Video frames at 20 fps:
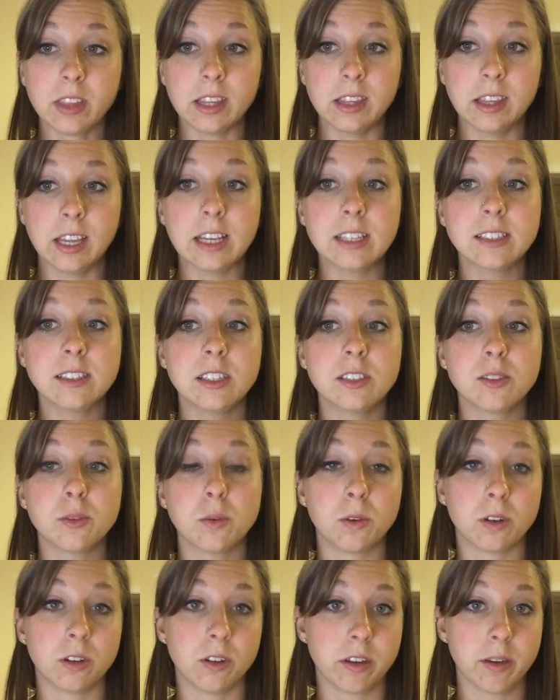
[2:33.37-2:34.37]
Next is
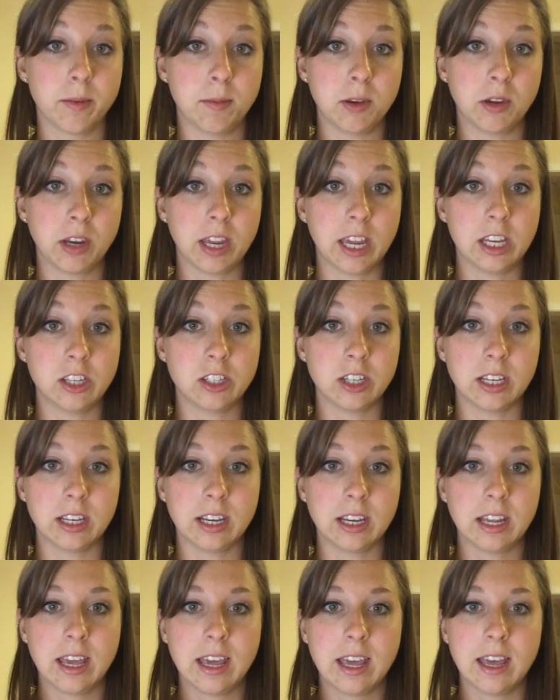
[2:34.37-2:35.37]
oral
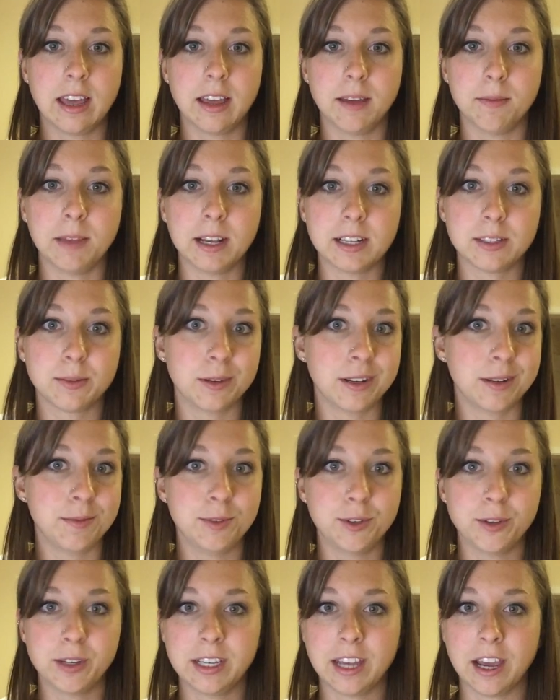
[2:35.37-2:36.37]
communication. That's what I'm
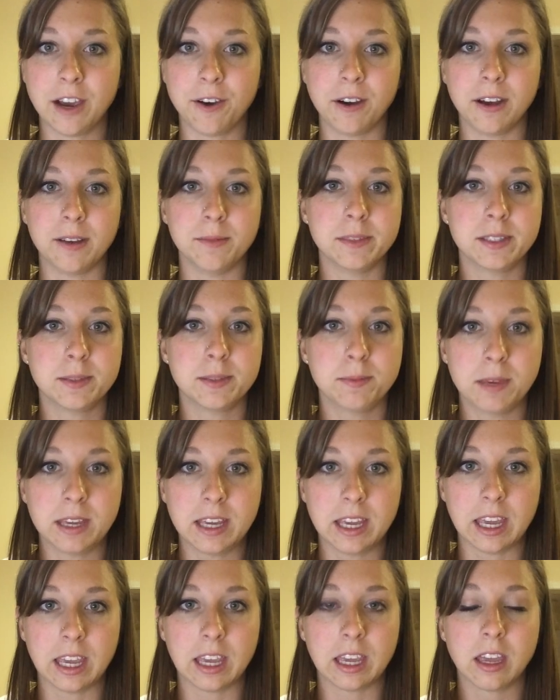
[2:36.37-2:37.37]
doing now. I'm
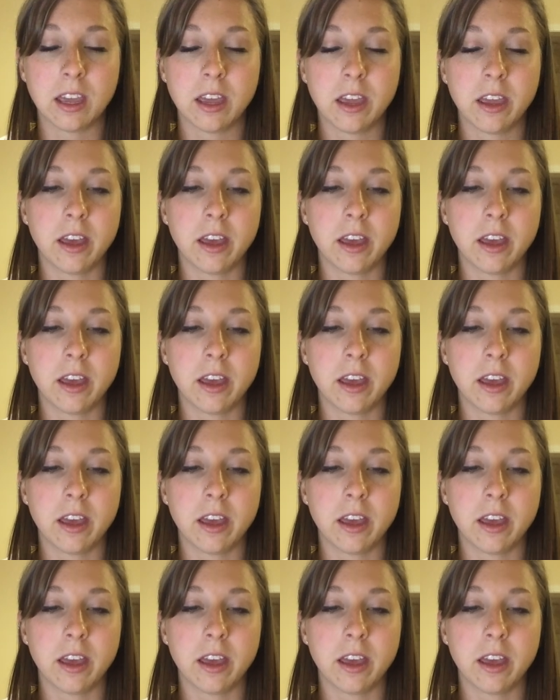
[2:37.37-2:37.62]
speaking,